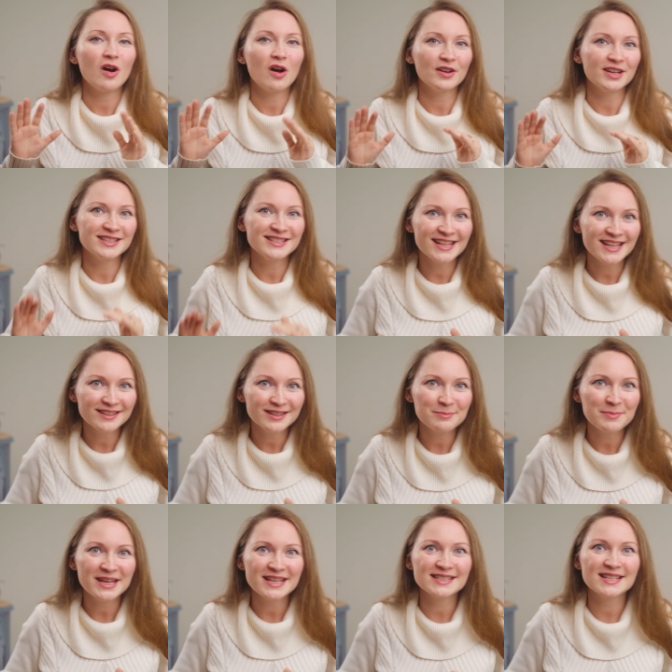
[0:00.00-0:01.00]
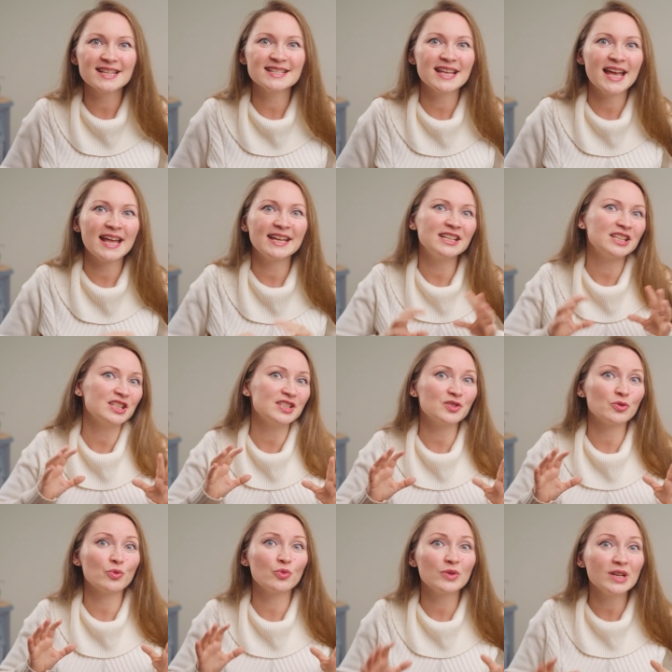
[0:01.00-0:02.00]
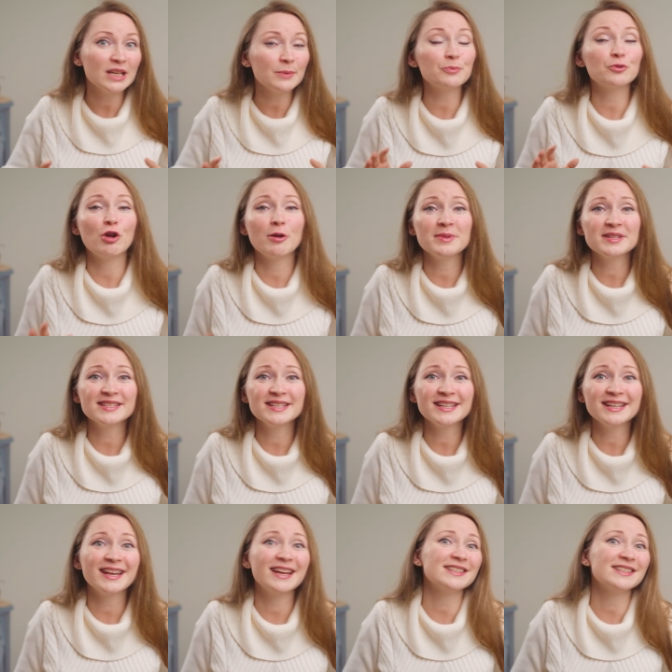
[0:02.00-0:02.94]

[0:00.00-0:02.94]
on a daily basis, and it is really promising,